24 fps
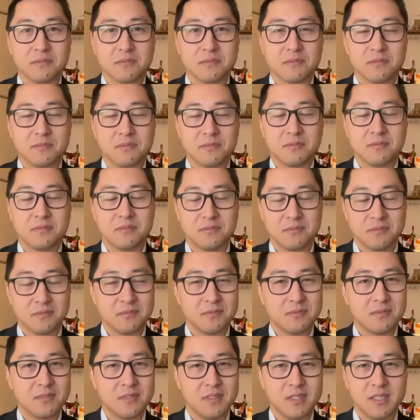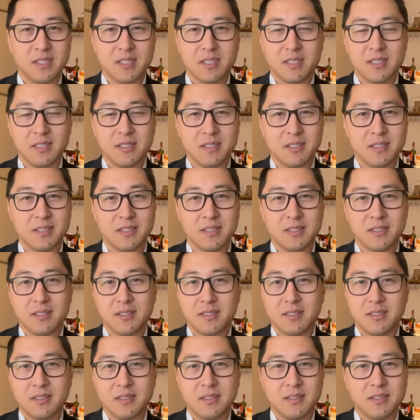
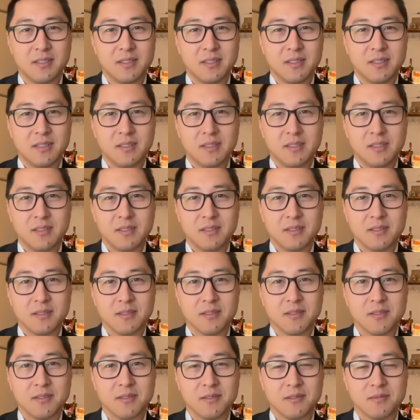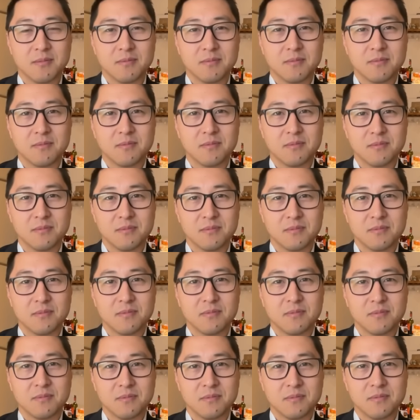
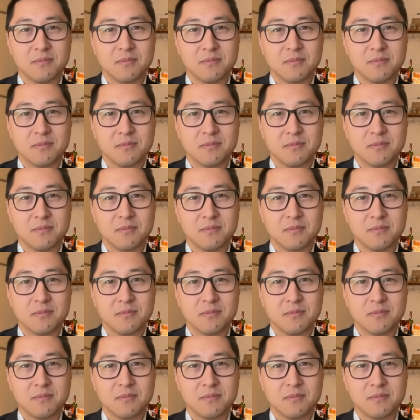This person isn't speaking.